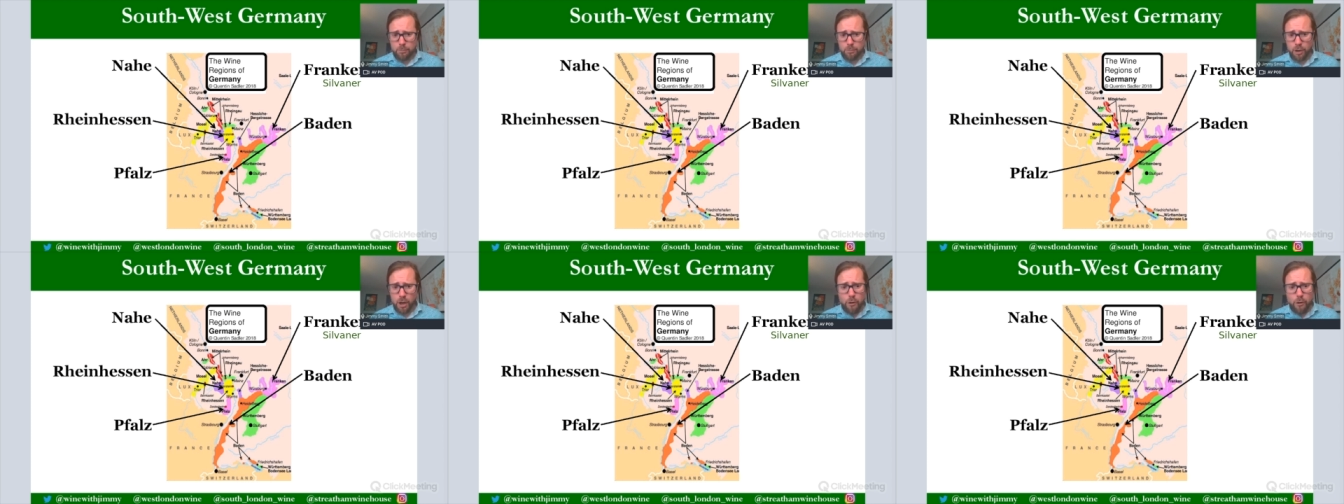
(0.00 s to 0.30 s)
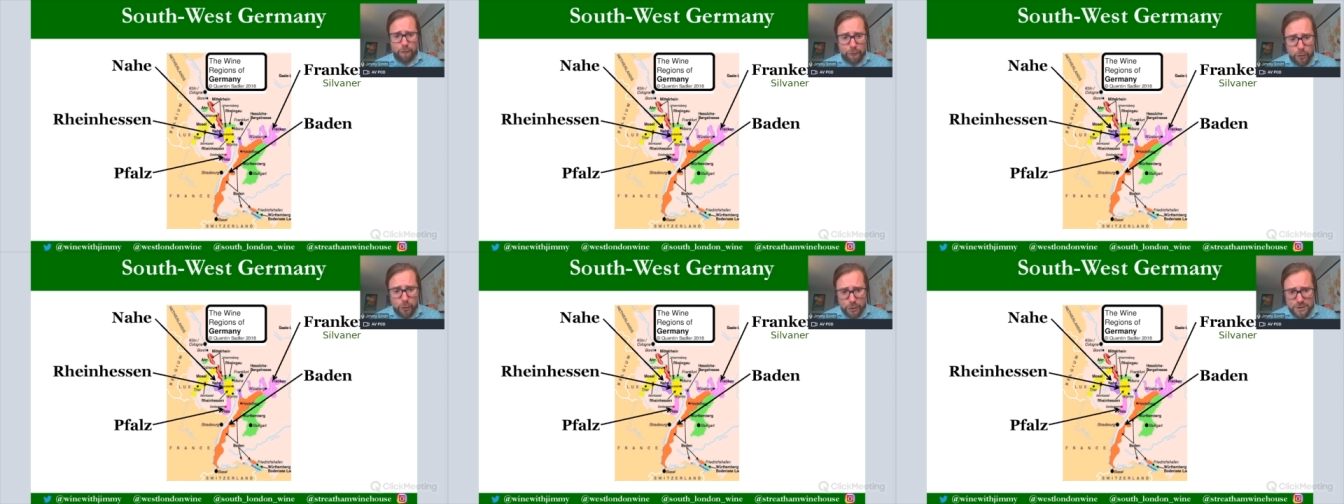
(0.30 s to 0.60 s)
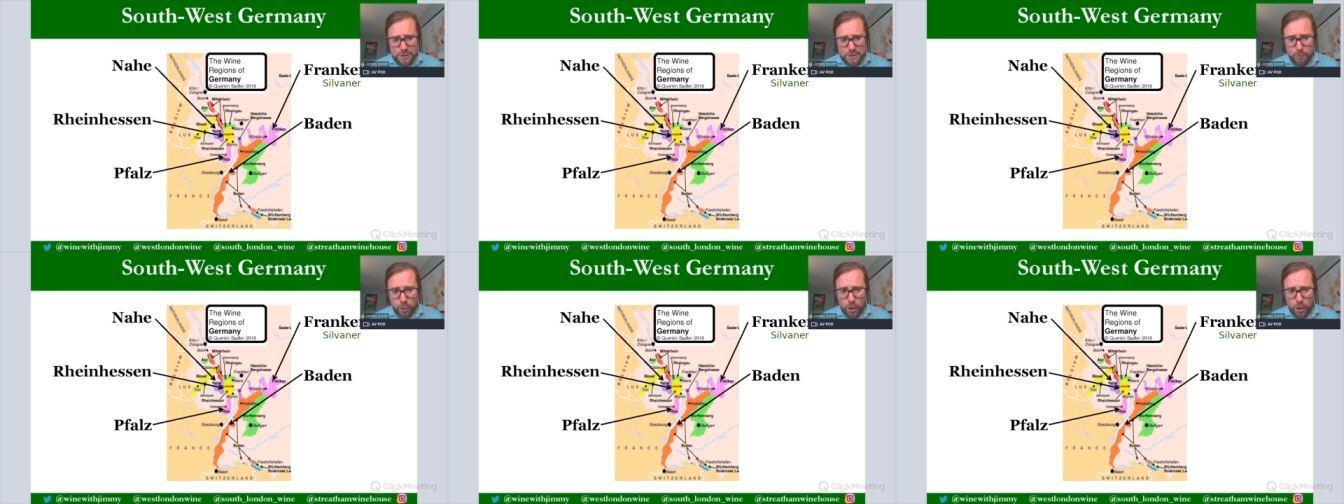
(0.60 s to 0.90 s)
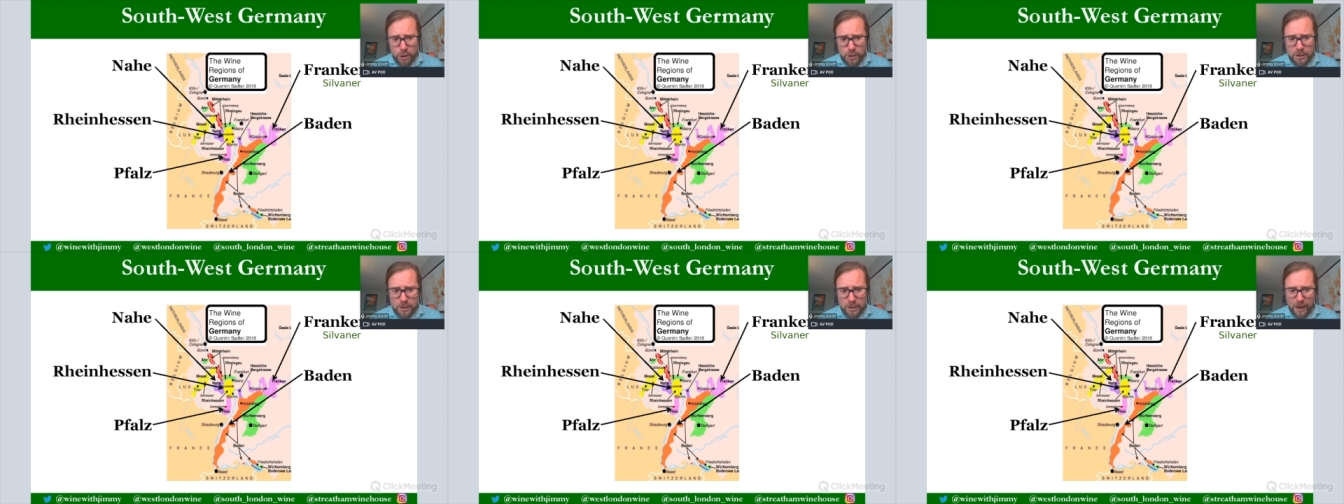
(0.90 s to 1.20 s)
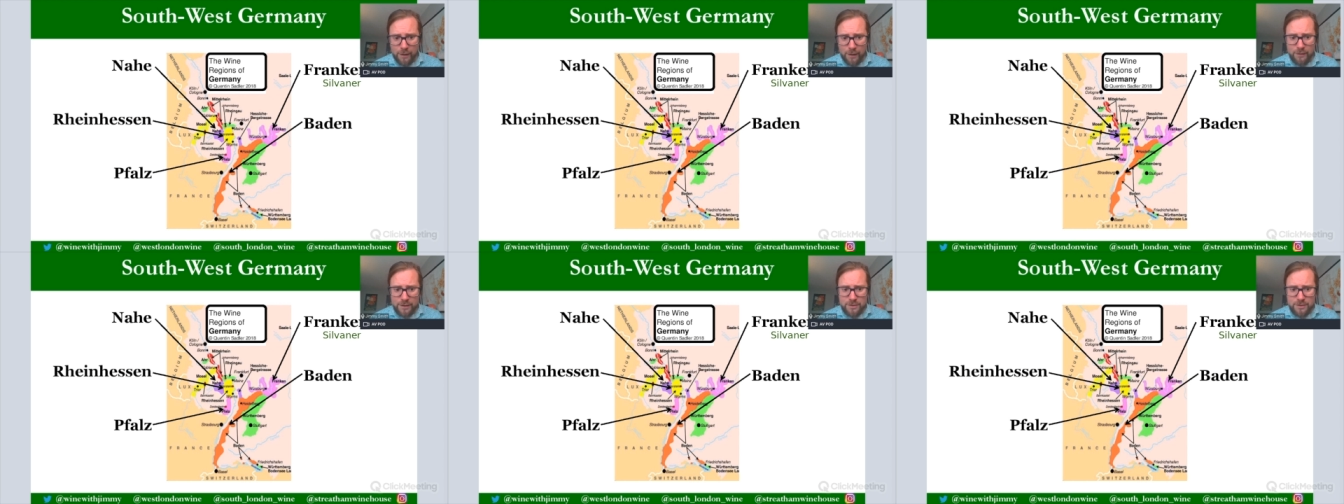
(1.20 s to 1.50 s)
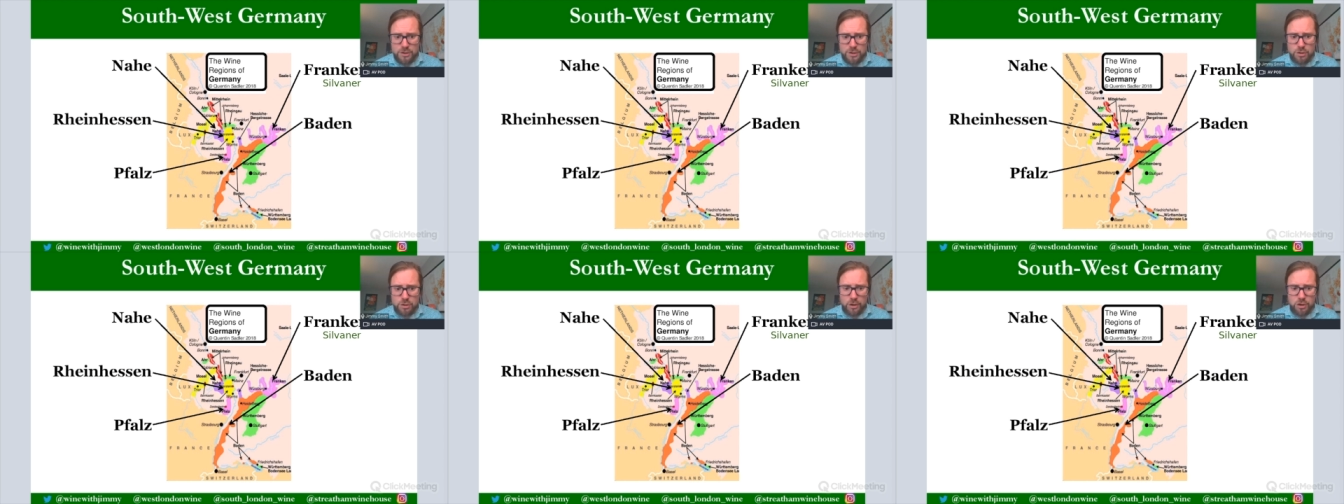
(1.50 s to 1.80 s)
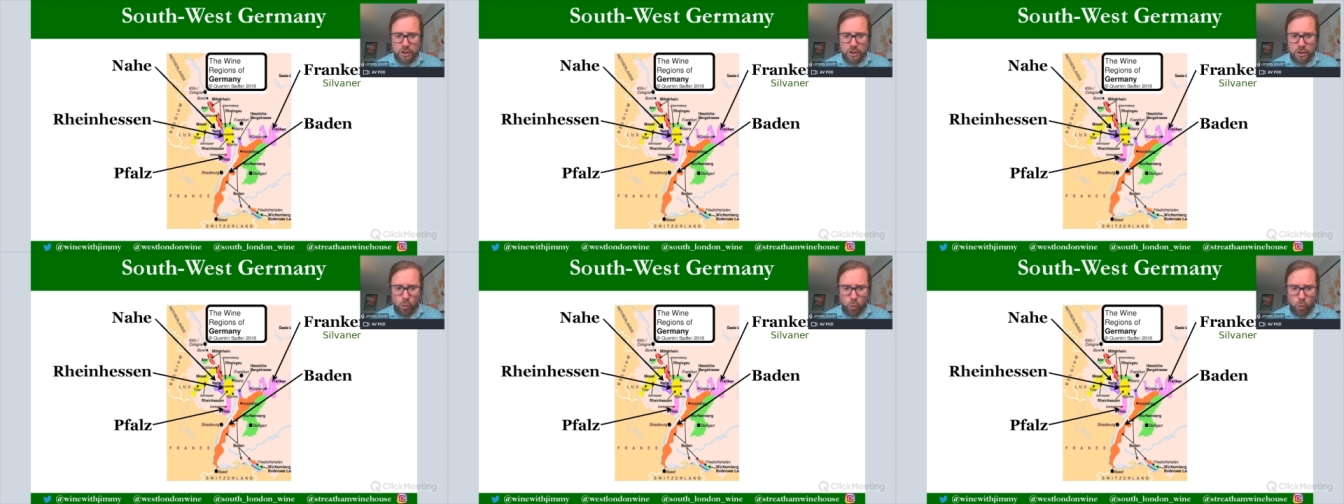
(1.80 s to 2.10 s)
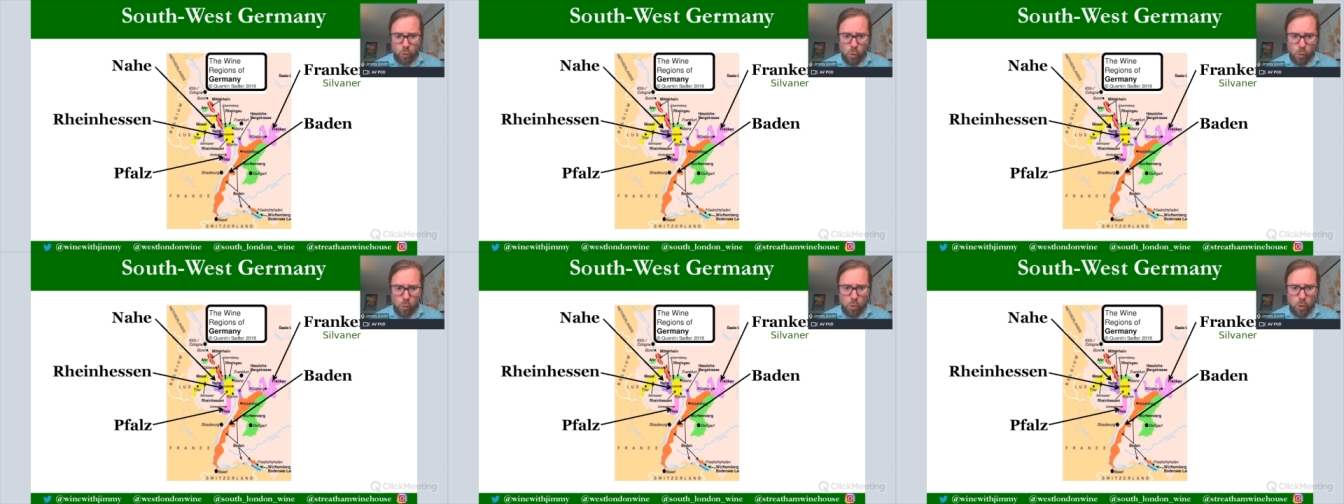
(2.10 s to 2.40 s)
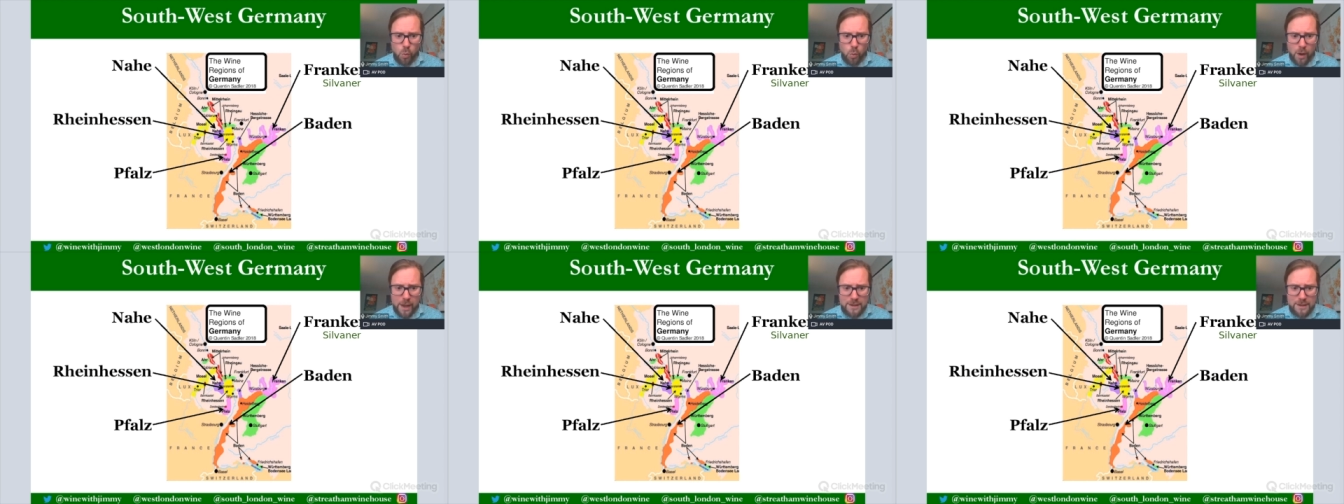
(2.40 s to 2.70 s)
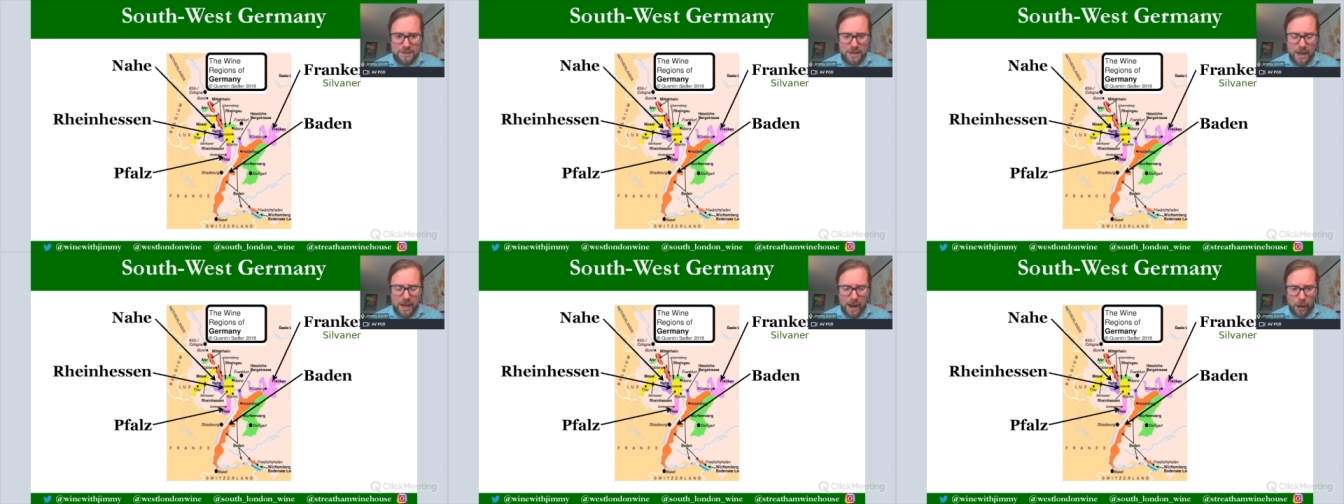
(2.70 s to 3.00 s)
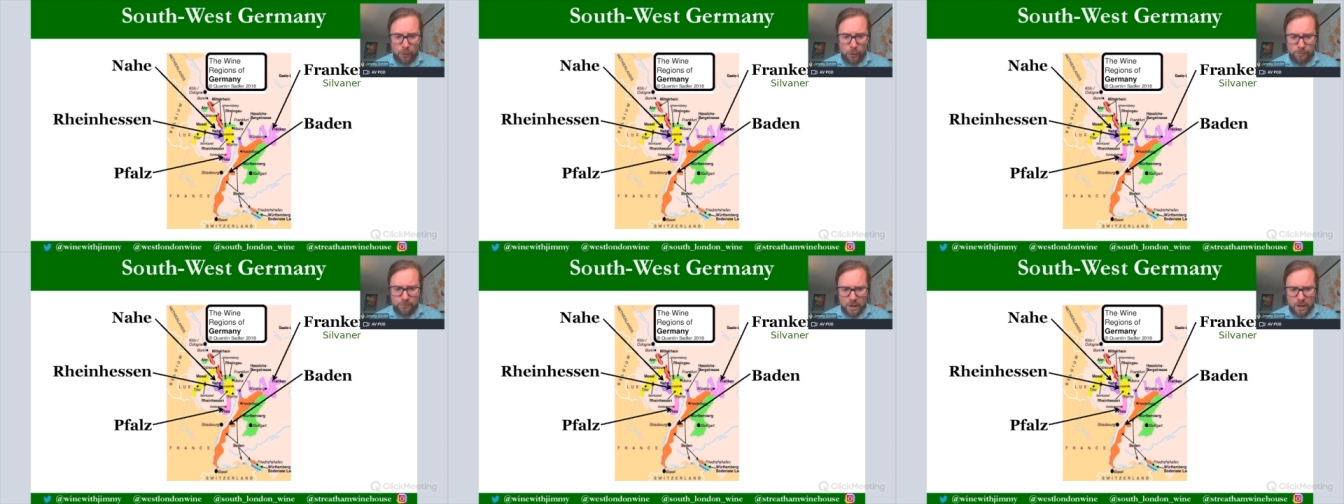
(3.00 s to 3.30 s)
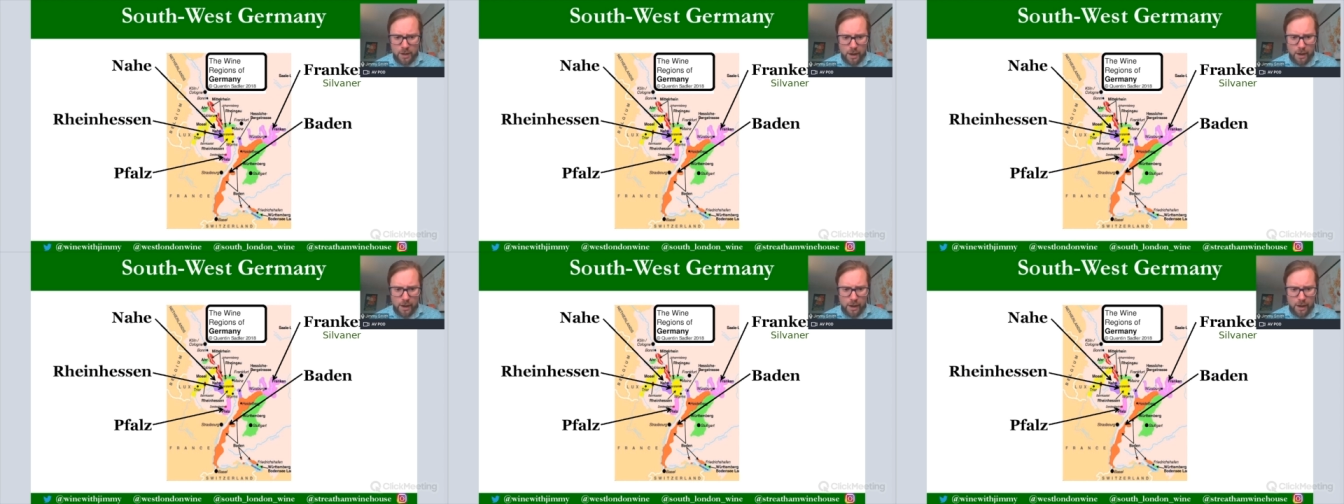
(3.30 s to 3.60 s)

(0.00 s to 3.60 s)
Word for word: Below Würzburg, and then stretching all the way down,